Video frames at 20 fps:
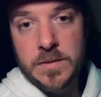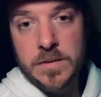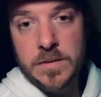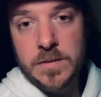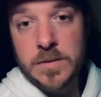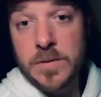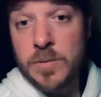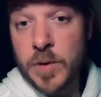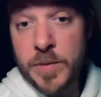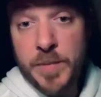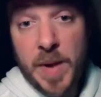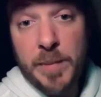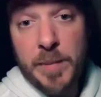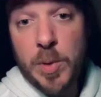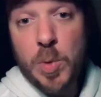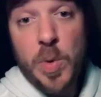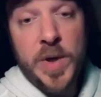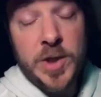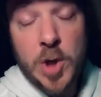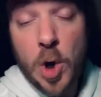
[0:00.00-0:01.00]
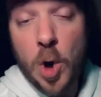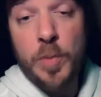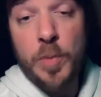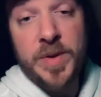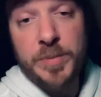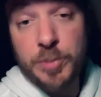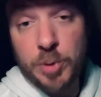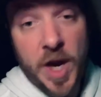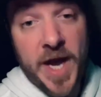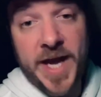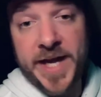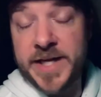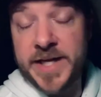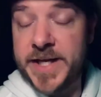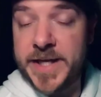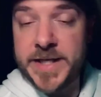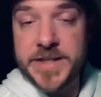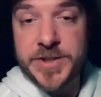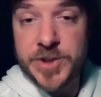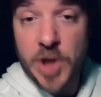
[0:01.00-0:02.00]
Remember when Kobe Bryant and
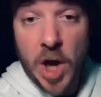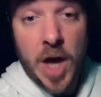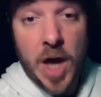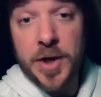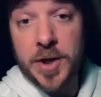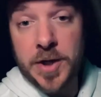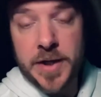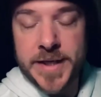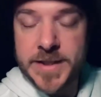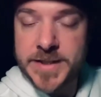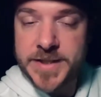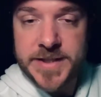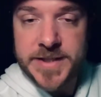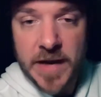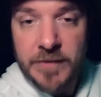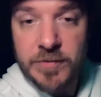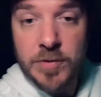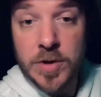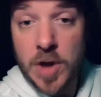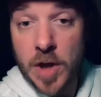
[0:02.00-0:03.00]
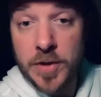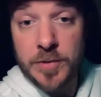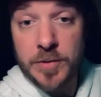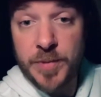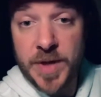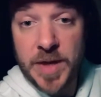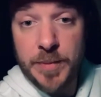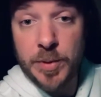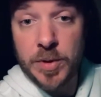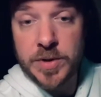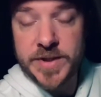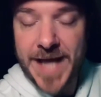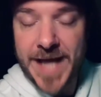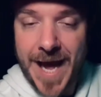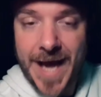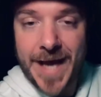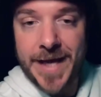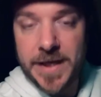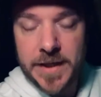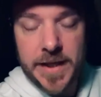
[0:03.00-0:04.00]
his daughter and several other people
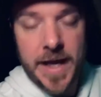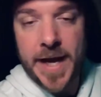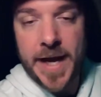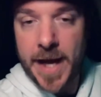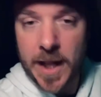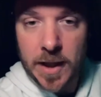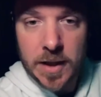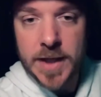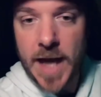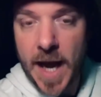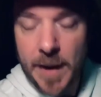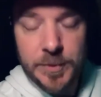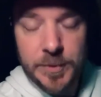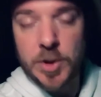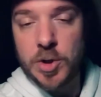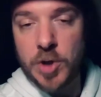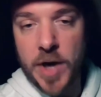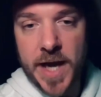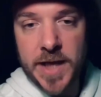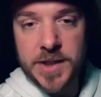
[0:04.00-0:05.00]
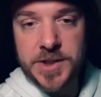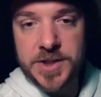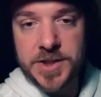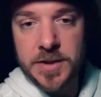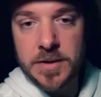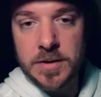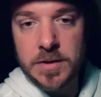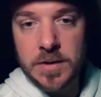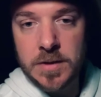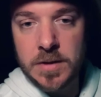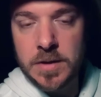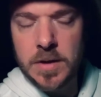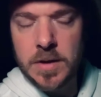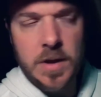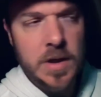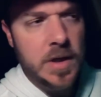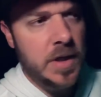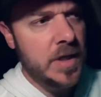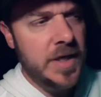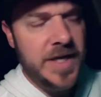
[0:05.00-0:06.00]
died in that helicopter crash?
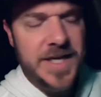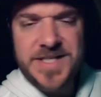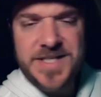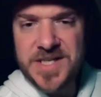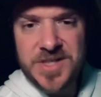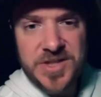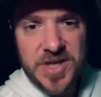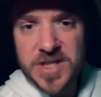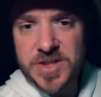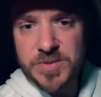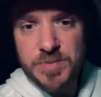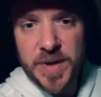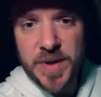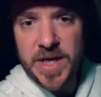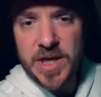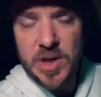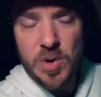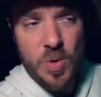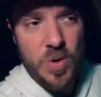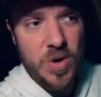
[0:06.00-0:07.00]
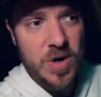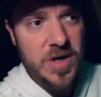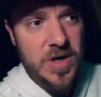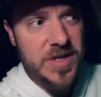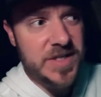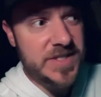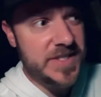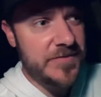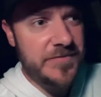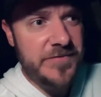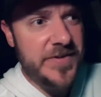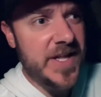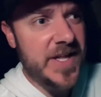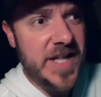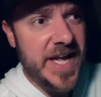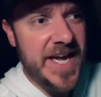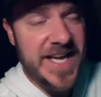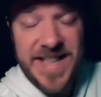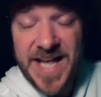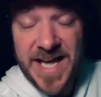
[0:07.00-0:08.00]
Is it just me, or does it feel
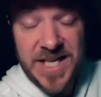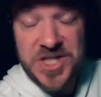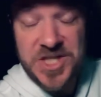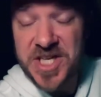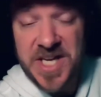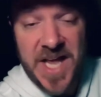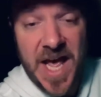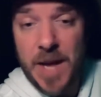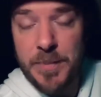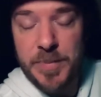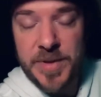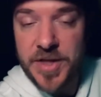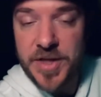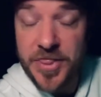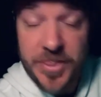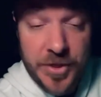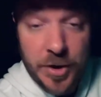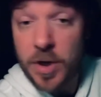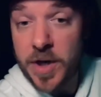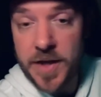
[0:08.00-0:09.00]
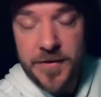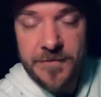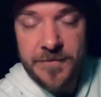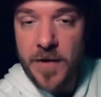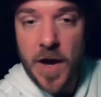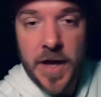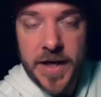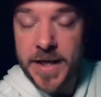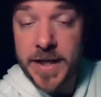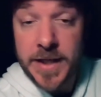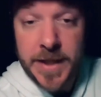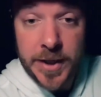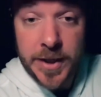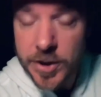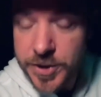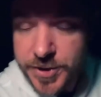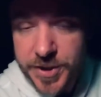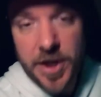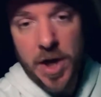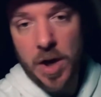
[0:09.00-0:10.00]
like that shit happened 30 fucking
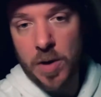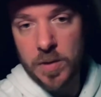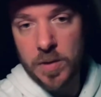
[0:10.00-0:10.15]
years ago?